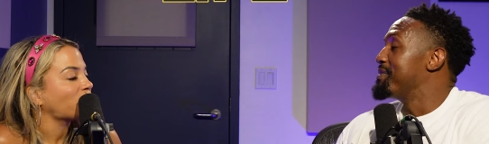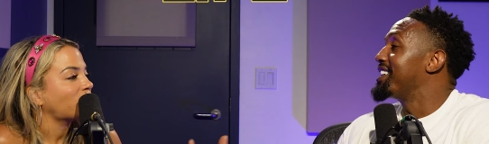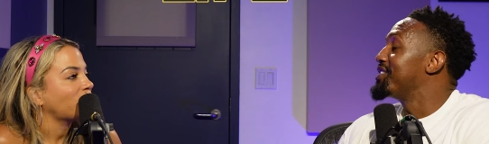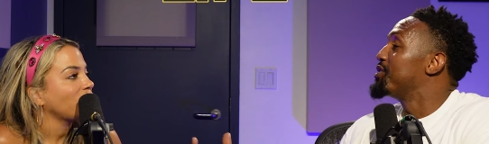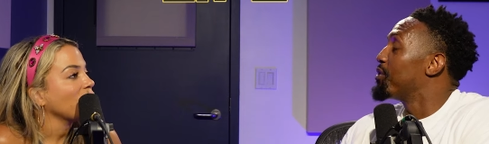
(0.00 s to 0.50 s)

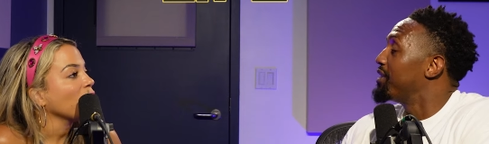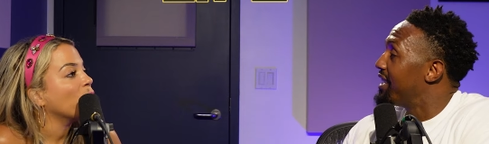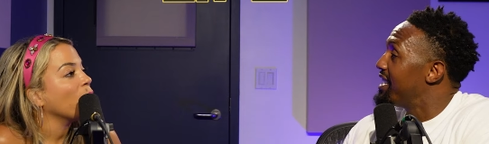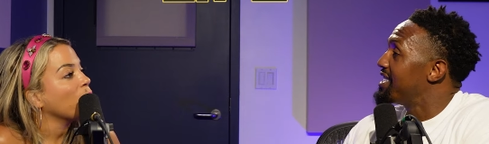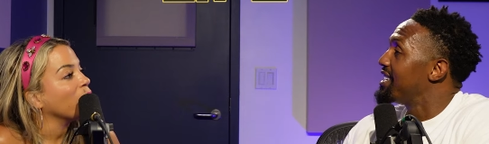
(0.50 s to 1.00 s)
Speaker 1: because your
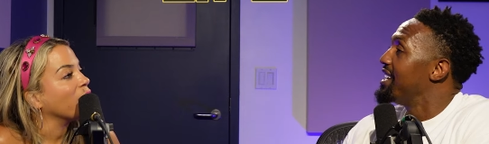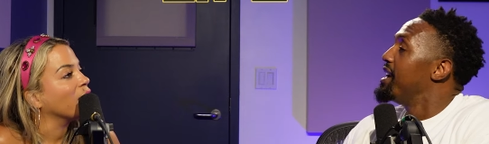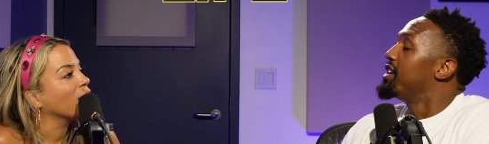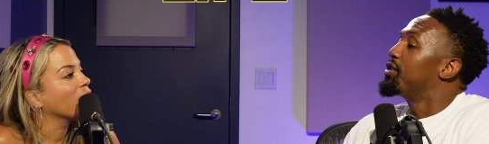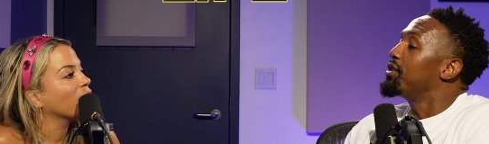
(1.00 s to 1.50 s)
list
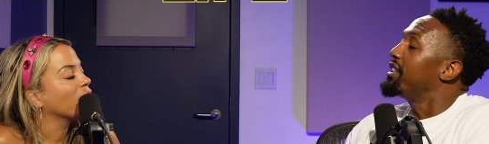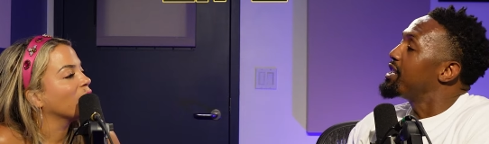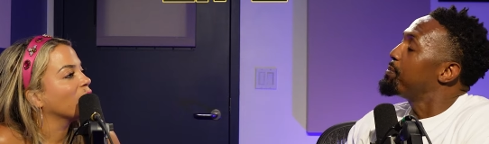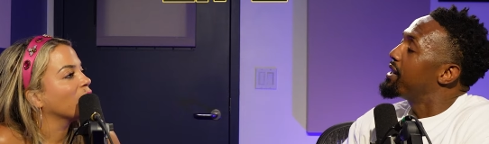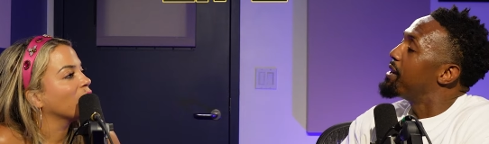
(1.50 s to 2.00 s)
Baby. your
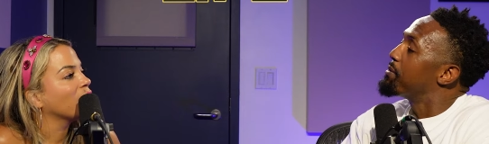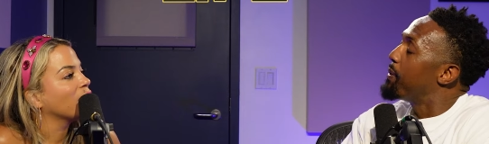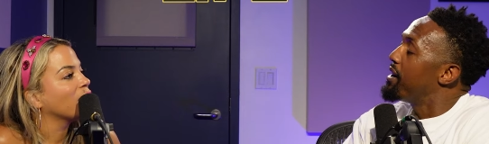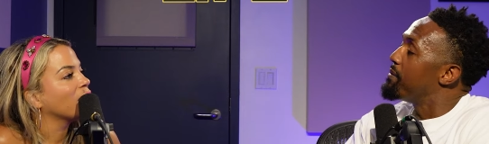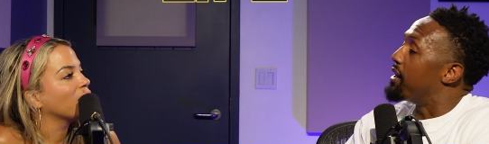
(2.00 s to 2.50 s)
list becomes
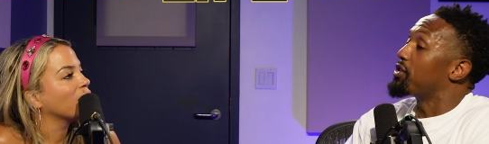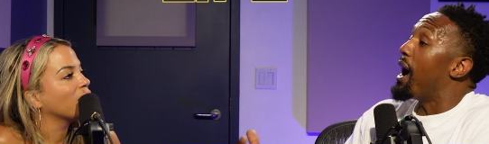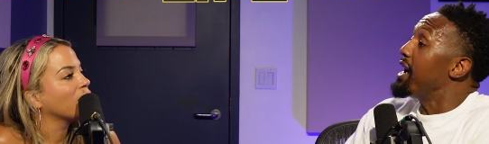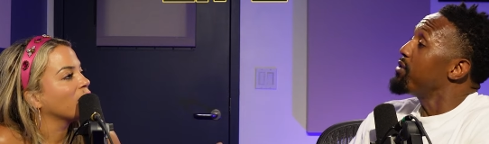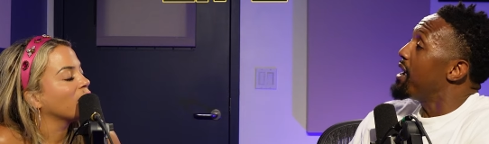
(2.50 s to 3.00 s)
paramount.
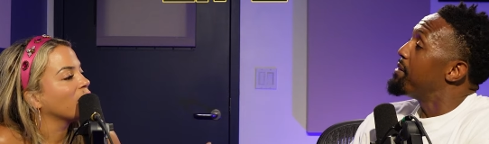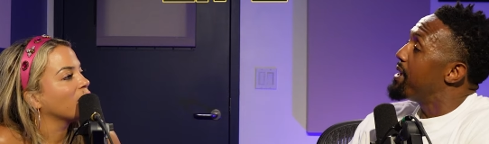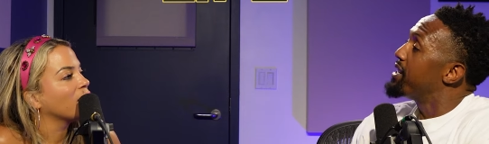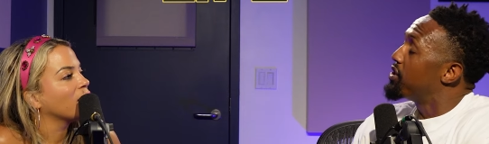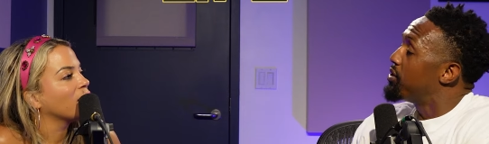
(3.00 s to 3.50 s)
So I try to
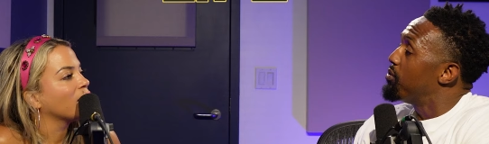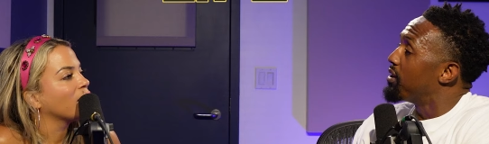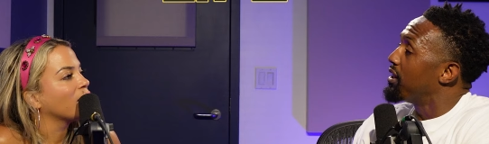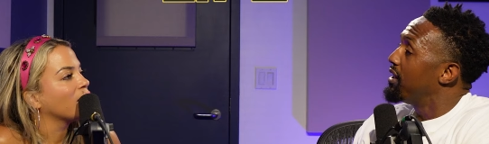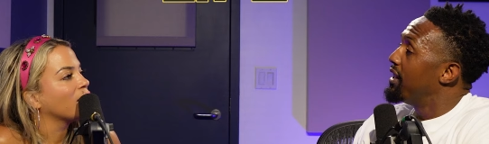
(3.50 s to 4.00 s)
make
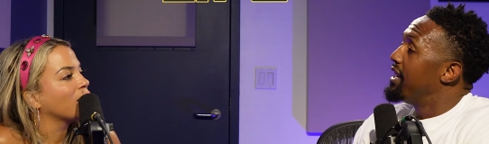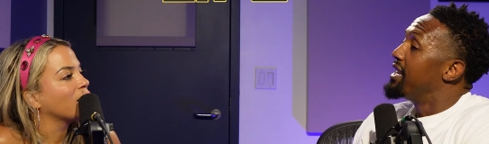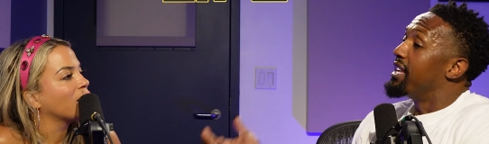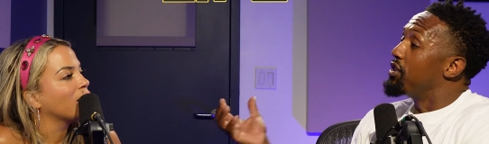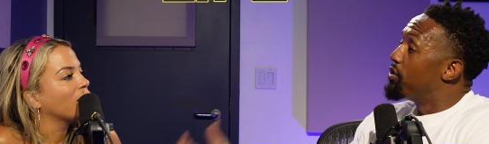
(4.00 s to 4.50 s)
sure
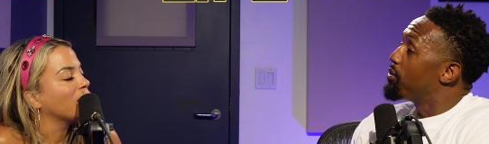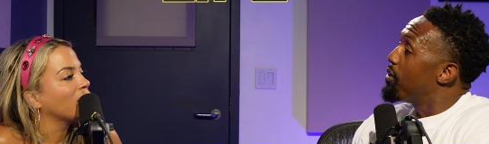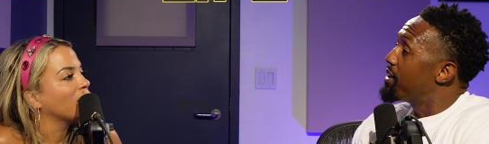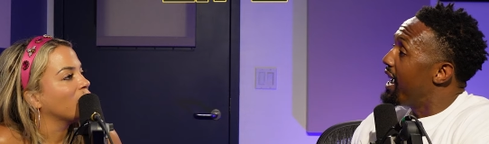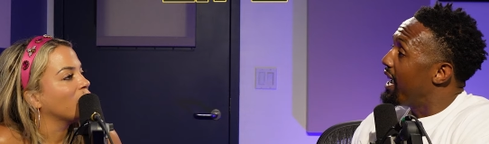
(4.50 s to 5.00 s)
that you're
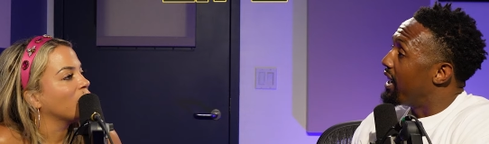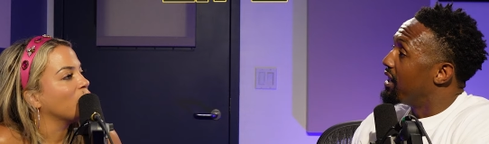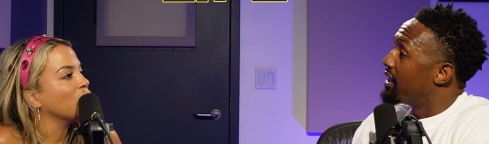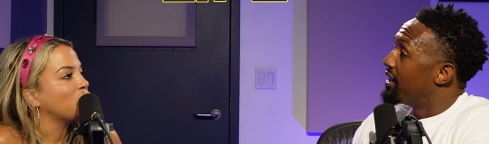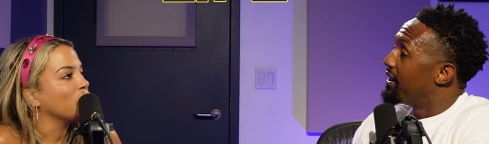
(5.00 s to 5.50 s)
okay.
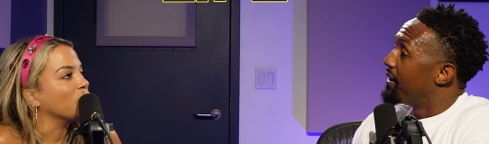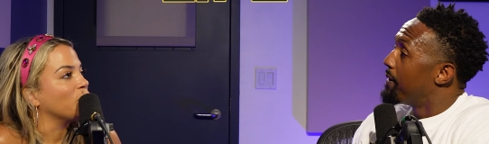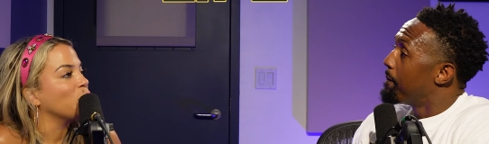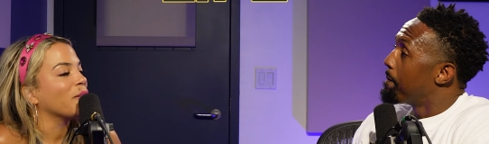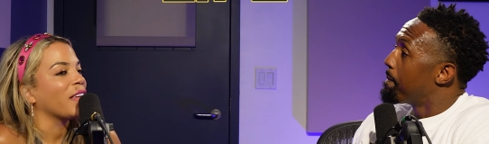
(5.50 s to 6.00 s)
Speaker 2: You do.
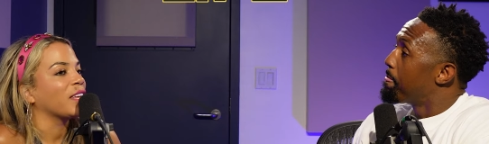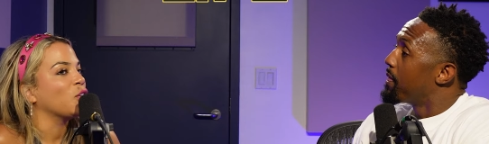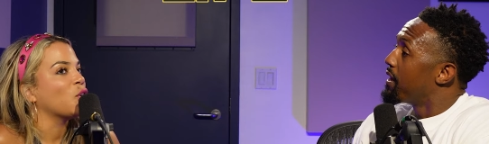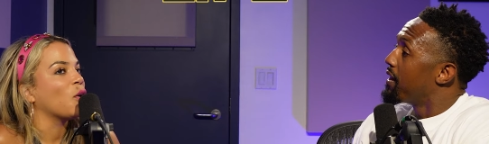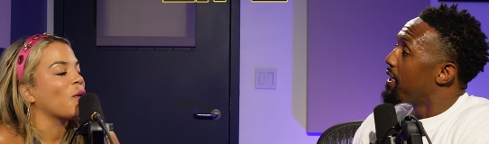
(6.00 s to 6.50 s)
You'd be like,
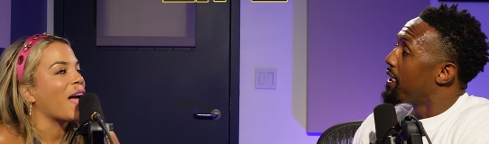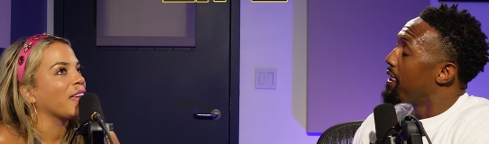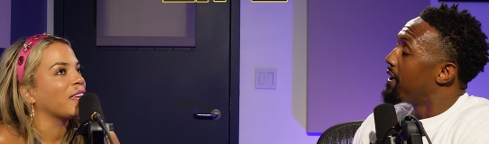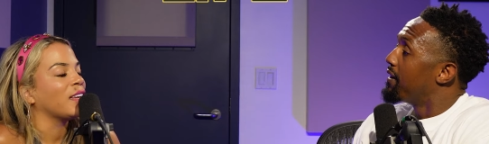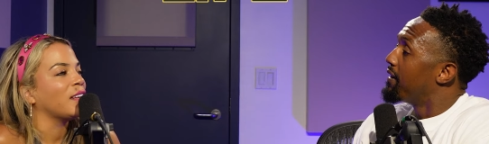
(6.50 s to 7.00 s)
you know,
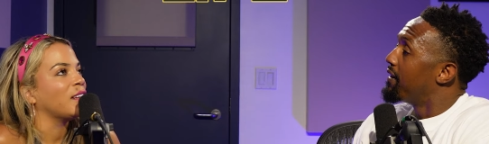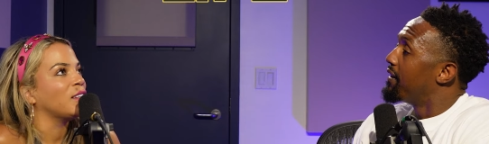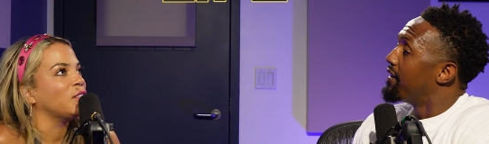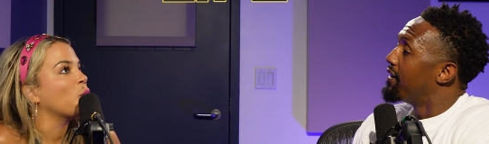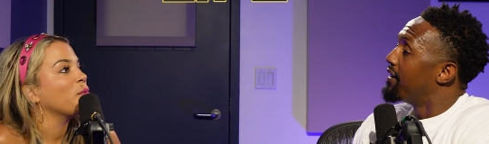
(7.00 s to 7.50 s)
I can.
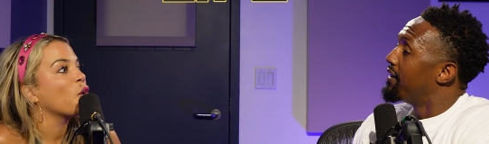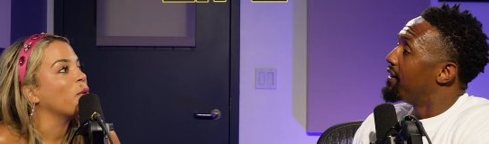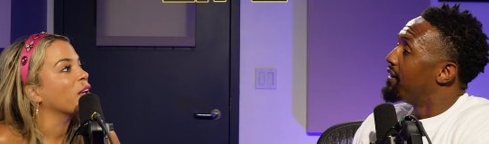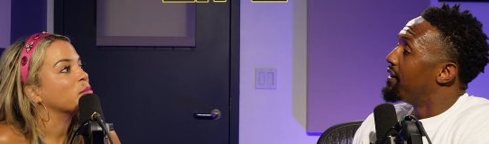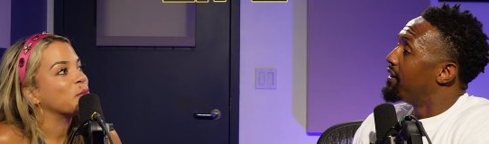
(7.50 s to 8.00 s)
Do you want me to go
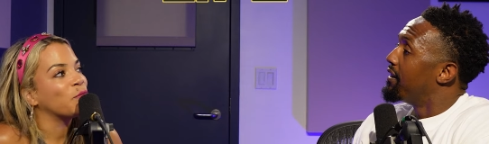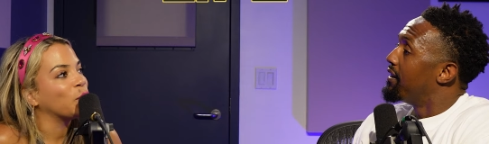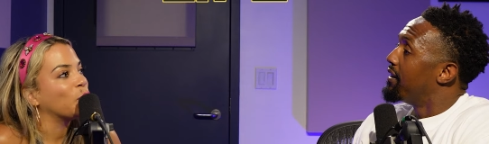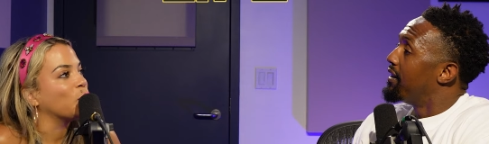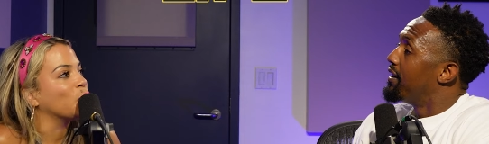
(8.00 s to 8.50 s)
pick up some
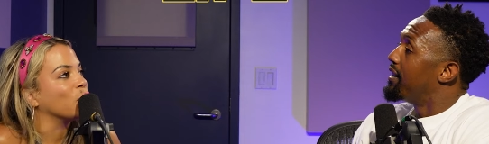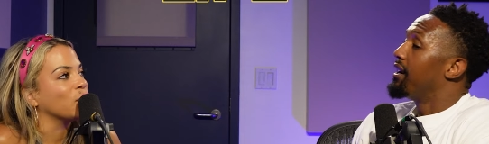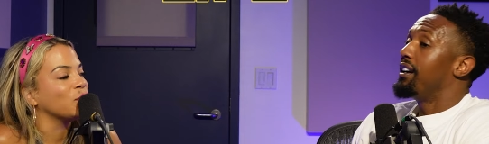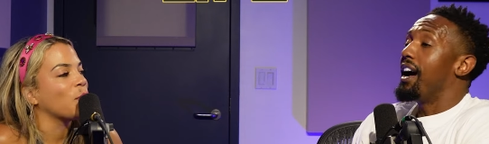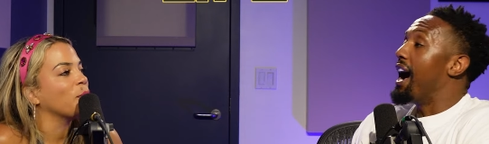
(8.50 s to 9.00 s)
food,
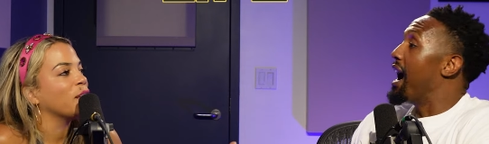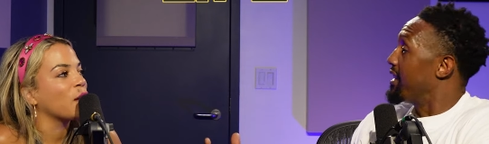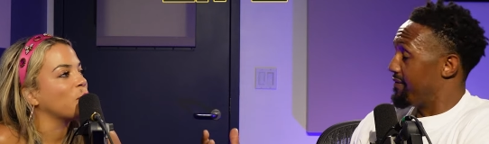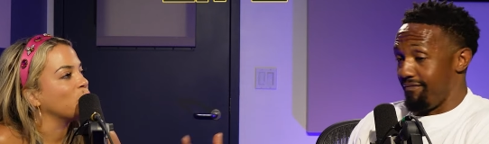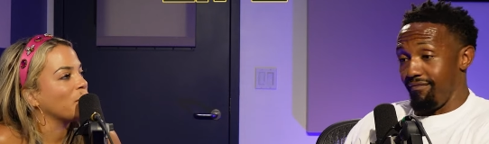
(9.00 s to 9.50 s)
or do you want me to
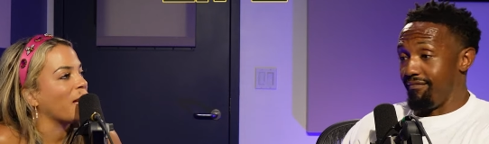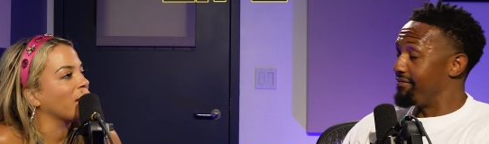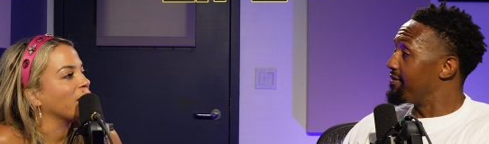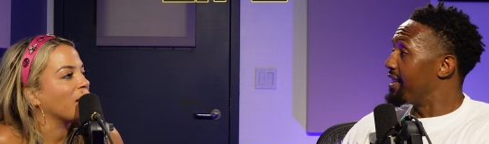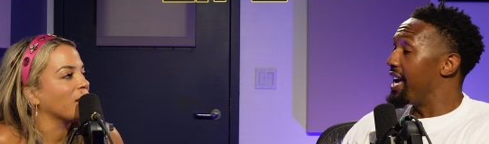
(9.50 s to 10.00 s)
come do
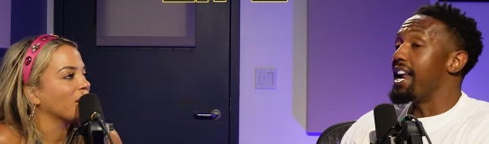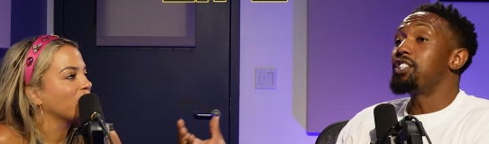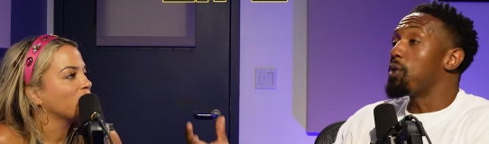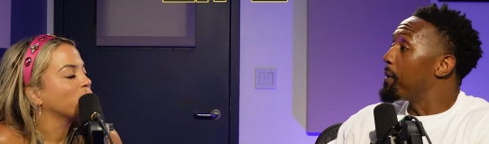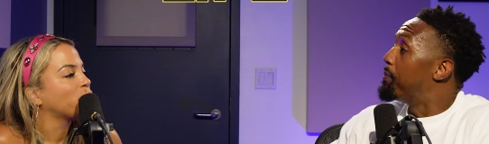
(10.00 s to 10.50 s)
that?
Speaker 1: Yeah. And I
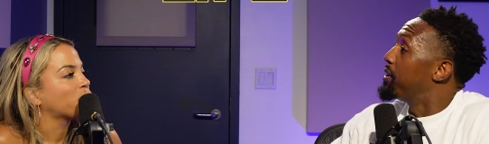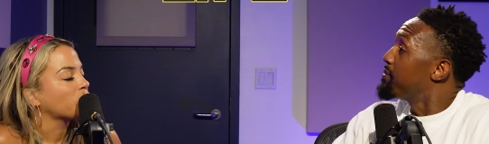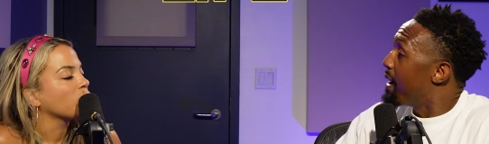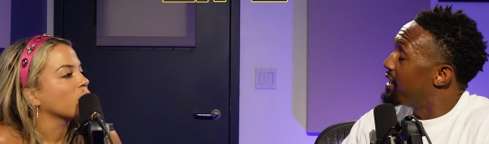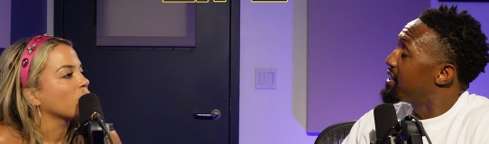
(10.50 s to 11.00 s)
try to
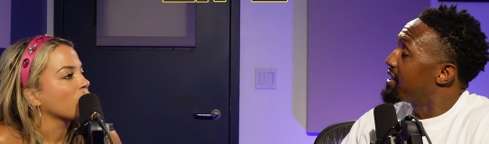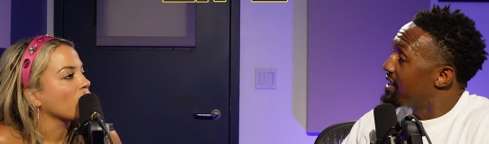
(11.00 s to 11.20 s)
push my list to